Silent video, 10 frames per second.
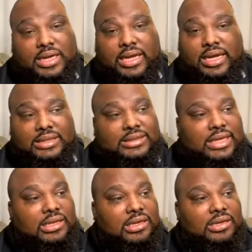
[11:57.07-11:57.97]
And I
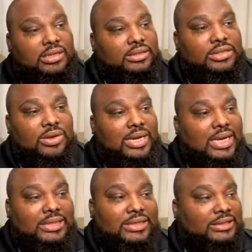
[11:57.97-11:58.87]
said, look, I
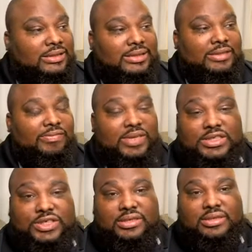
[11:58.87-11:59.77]
got this
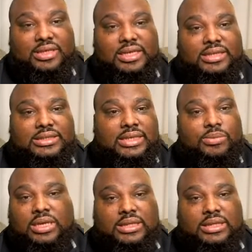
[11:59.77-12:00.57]
vision. And he said, well,